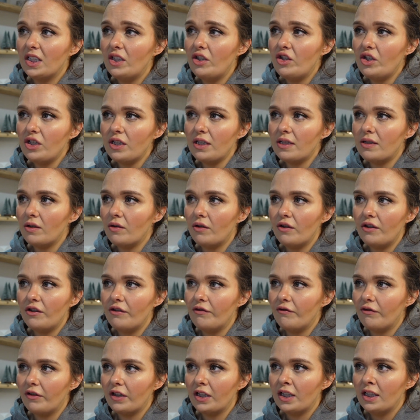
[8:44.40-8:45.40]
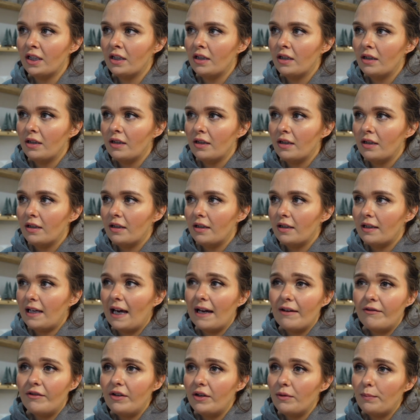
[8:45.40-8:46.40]
just sort of
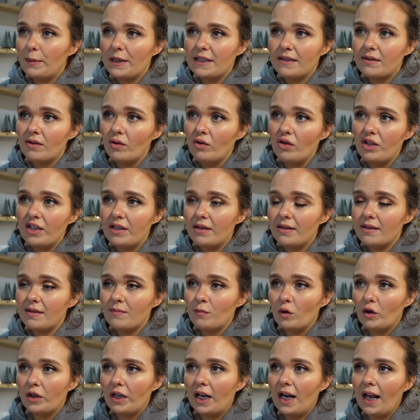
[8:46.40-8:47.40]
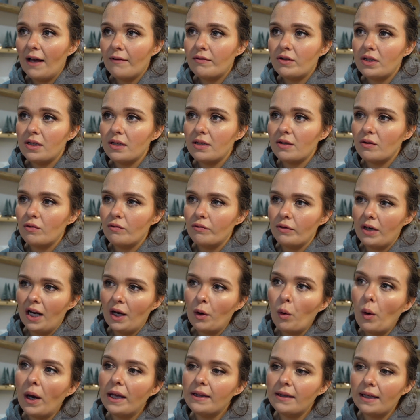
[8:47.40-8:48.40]
get a few bits sorted this morning after the school, and I
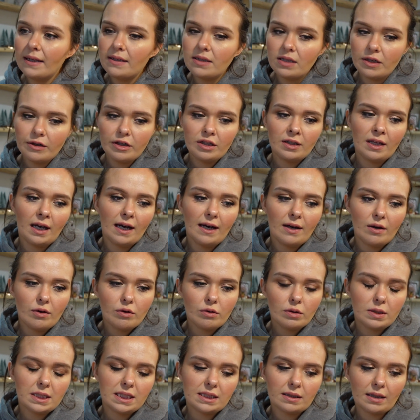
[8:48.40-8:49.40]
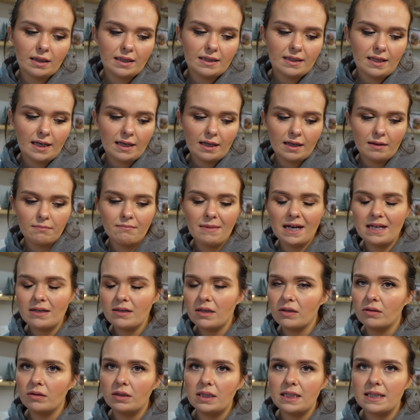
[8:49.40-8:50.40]
quite like doing that. I always like take a
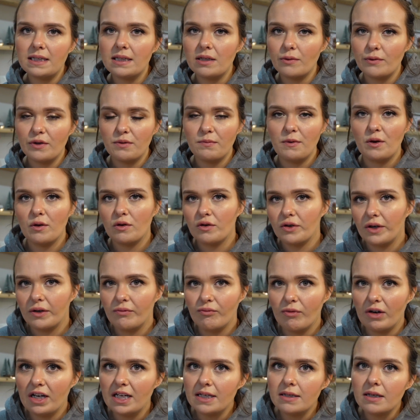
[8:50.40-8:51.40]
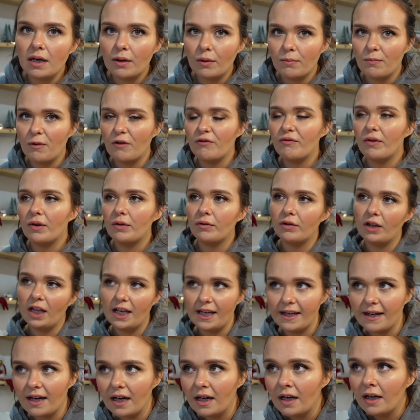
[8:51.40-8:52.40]
mental list with me, or try and write it down on my phone,
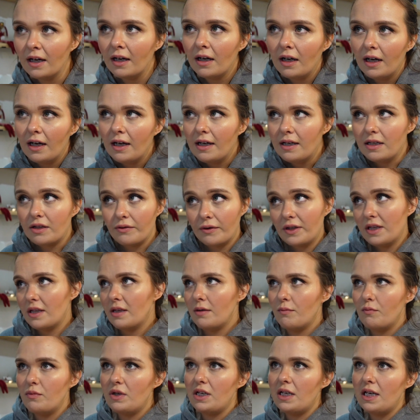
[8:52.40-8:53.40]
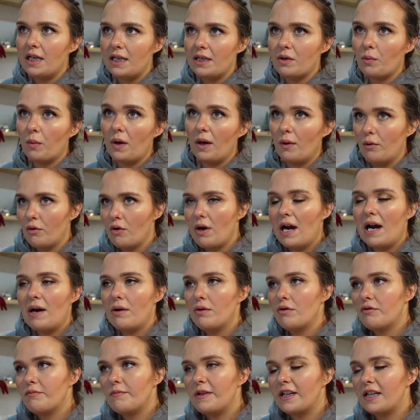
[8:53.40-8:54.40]
like, is there anything we need while we're
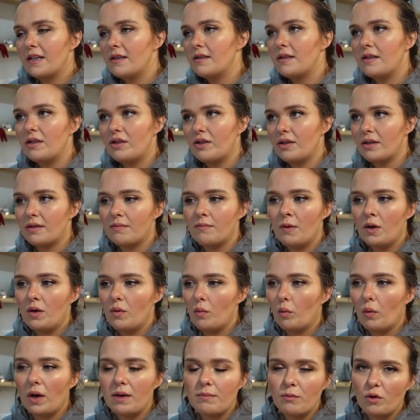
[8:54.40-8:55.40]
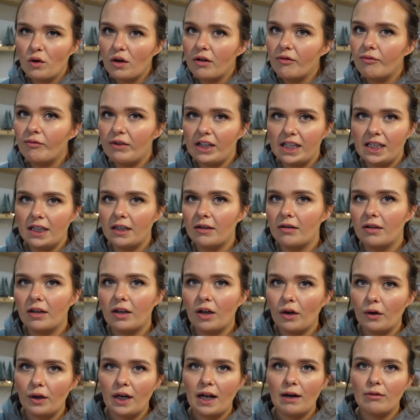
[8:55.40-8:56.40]
out? Because it's just way more convenient
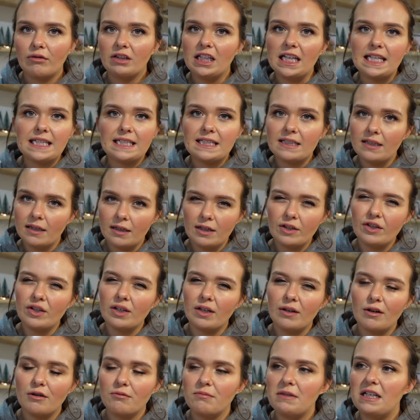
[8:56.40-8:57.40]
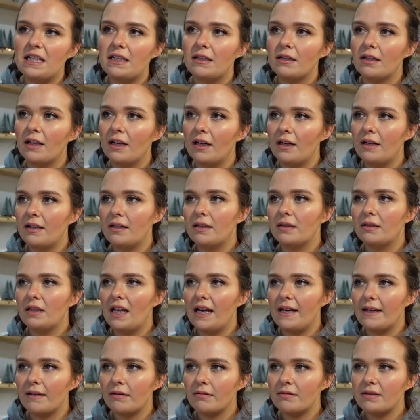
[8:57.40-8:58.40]
than going out later, do you know what I mean? And it
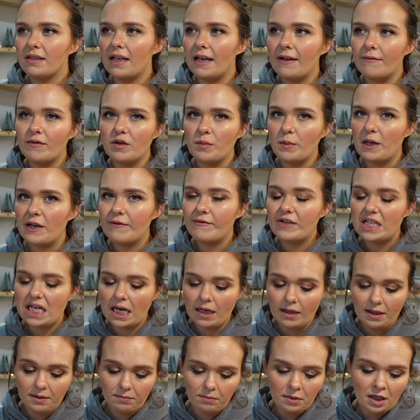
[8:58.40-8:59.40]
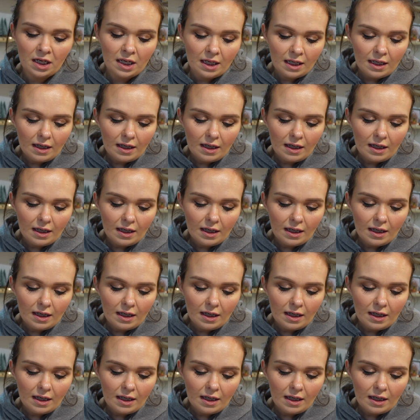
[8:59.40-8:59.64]
like saves a bit of time.